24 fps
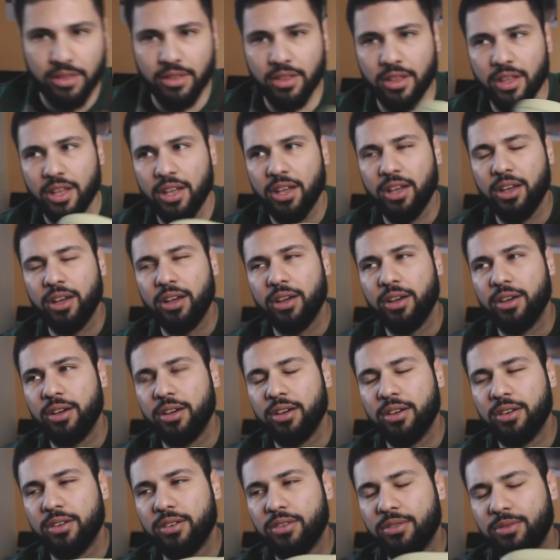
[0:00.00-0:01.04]
the,
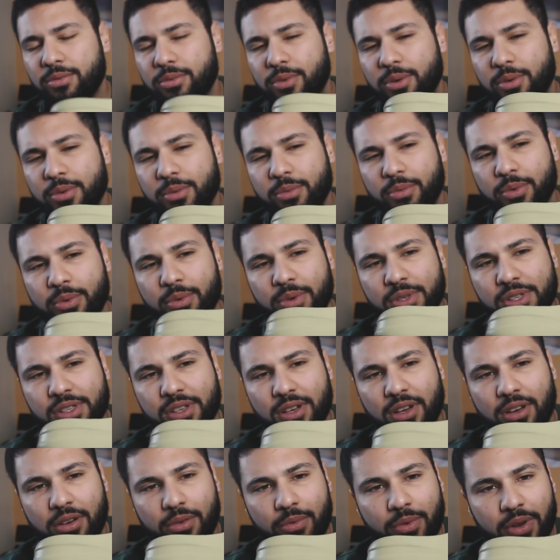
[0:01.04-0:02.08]
what was the
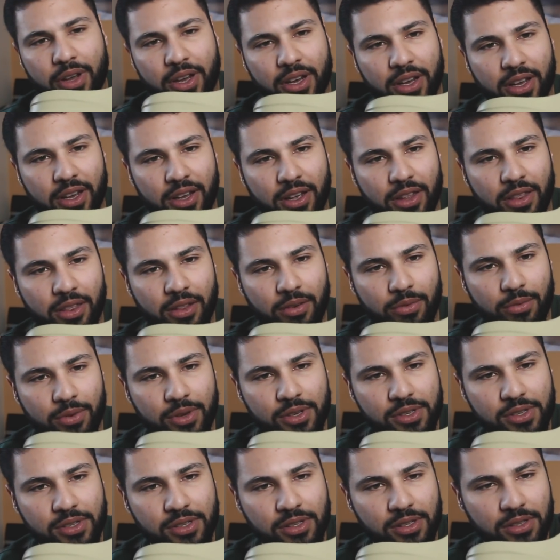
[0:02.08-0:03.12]
colorway again? The
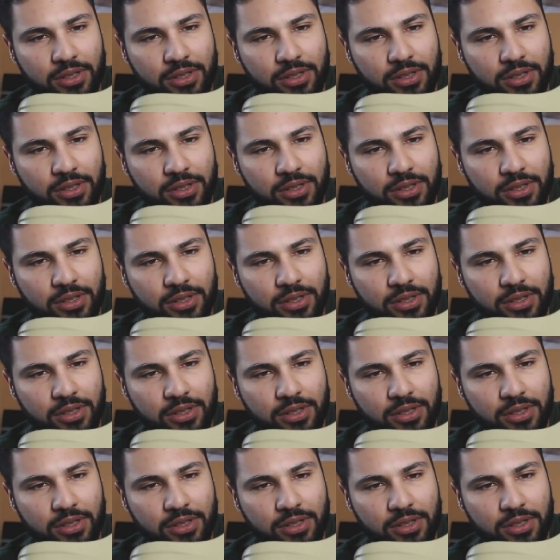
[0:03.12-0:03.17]
resin.